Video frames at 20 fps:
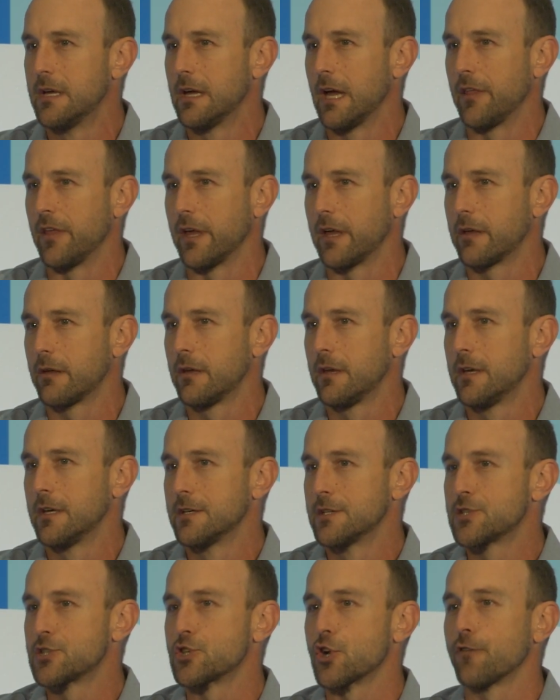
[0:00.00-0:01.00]
I think,
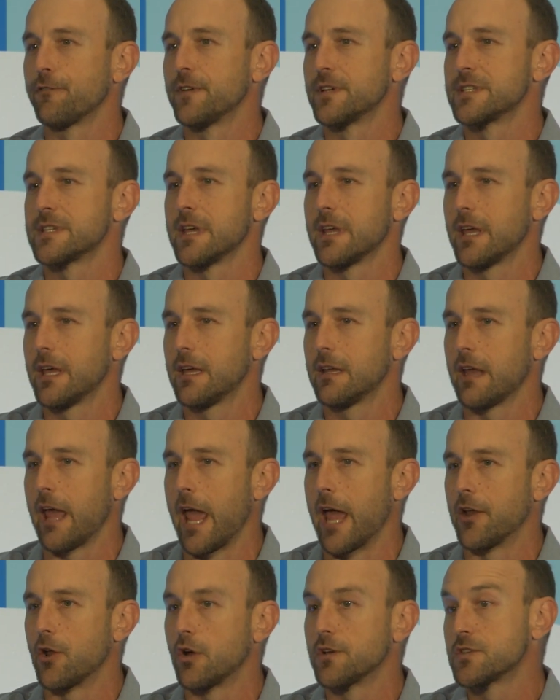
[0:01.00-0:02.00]
surfacing it
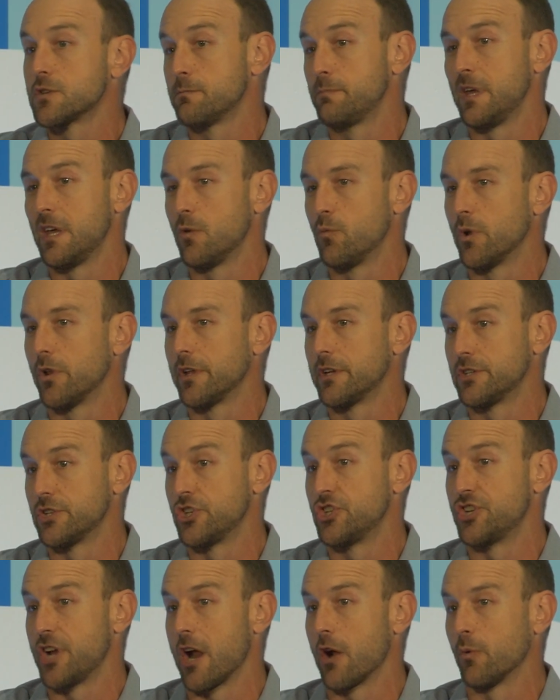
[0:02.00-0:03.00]
and also being willing to
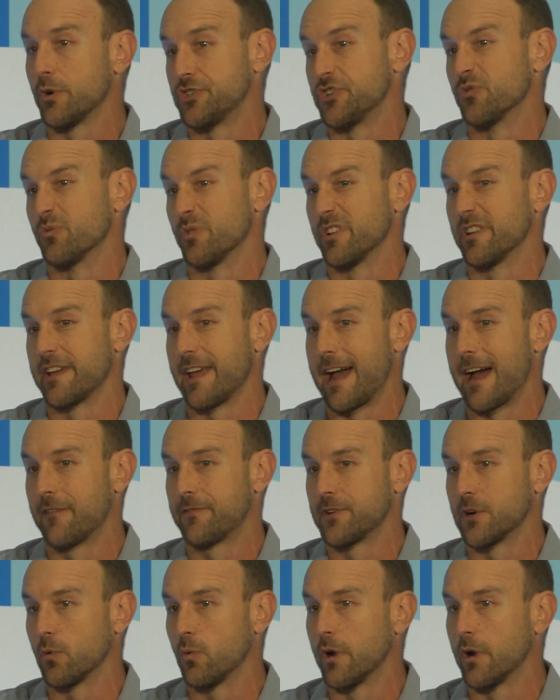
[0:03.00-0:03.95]
share what you're really after.